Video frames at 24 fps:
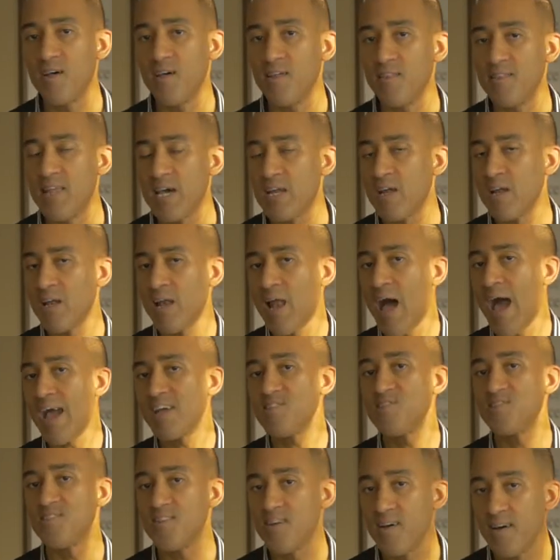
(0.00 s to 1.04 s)
that
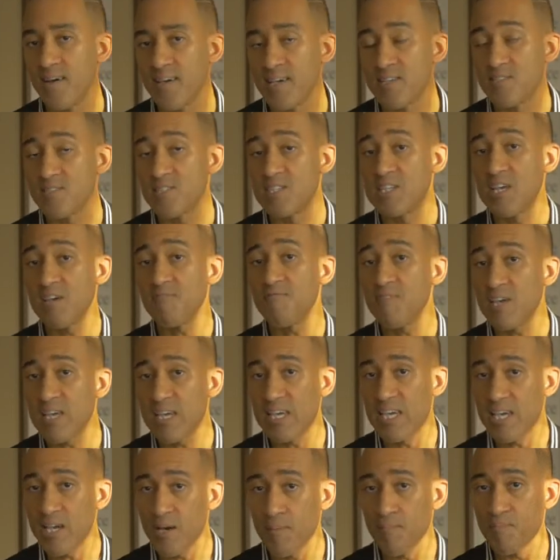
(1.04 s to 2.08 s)
Elisha is giving
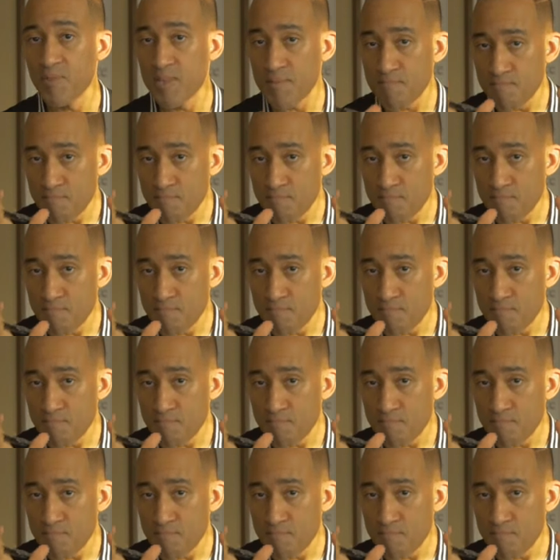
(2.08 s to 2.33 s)
him the